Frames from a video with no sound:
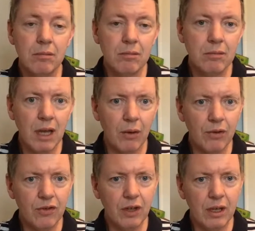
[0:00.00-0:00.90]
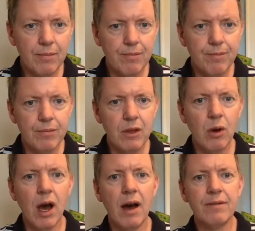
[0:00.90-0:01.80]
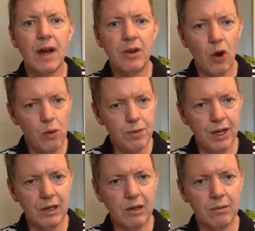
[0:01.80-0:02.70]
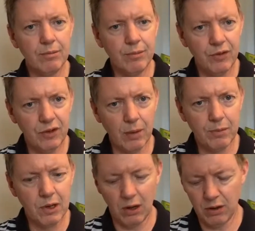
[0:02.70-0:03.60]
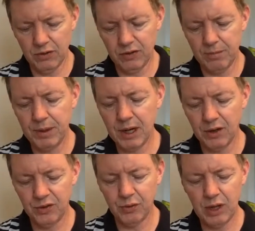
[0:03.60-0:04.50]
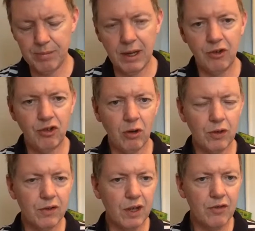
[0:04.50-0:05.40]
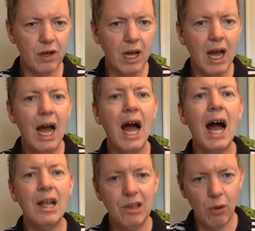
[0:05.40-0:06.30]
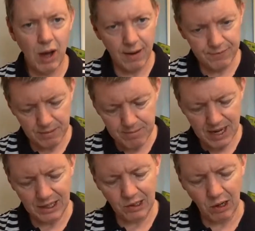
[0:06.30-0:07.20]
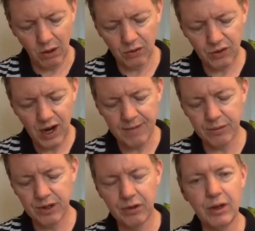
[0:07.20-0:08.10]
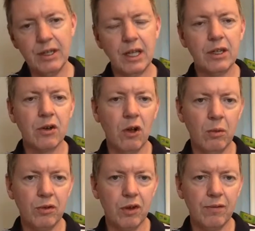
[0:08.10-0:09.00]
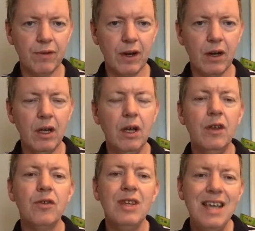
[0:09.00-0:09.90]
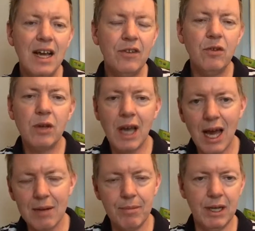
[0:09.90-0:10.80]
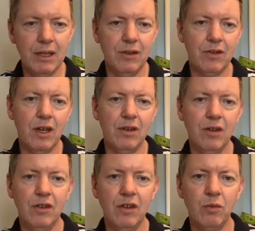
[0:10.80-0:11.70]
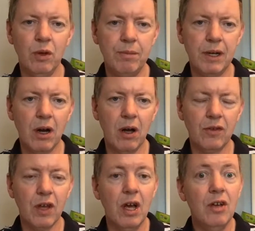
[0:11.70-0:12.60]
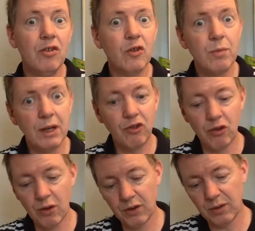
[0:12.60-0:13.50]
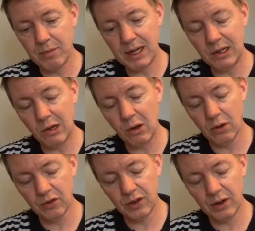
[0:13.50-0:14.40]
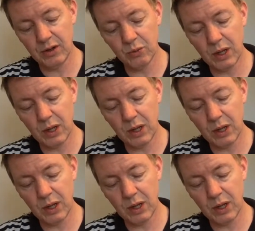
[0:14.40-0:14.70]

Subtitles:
Now you see, you have an opening subclause, because the replay showed, etc., and you have the main clause. Everyone agreed that the call was unfair. So yes, you can begin sentences with because, just make sure there's a main clause there as